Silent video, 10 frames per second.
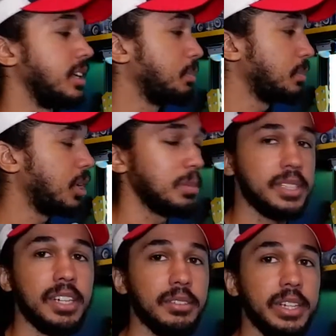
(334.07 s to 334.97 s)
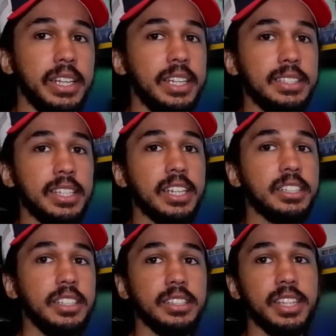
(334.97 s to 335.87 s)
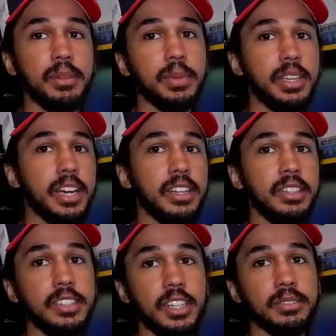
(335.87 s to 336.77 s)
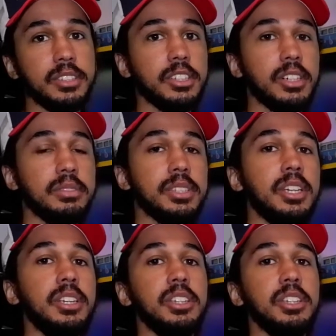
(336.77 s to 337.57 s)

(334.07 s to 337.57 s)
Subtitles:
and it pops out really easy actually, the same way kind of you take off the shelves.